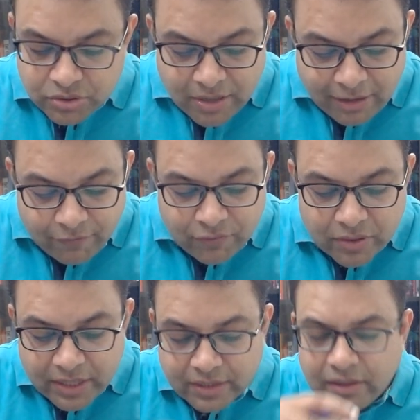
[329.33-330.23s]
try to
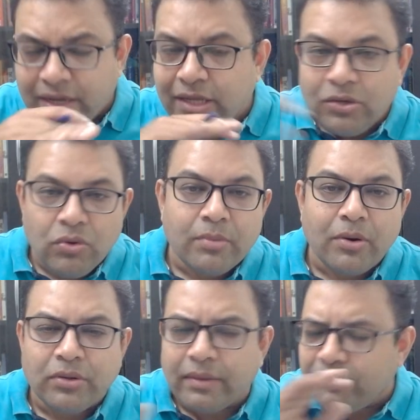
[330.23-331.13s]
forget and ignore
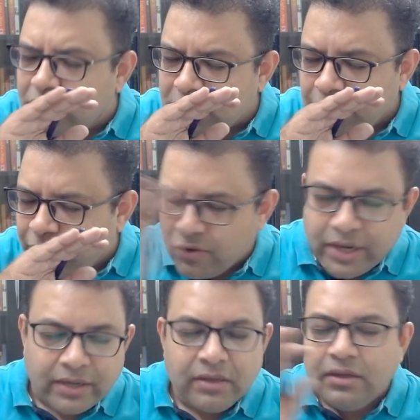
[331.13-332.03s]
about them. Just
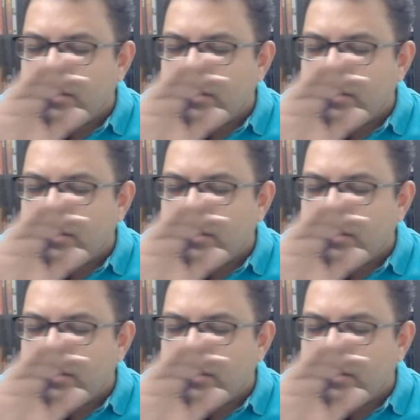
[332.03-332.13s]
forget,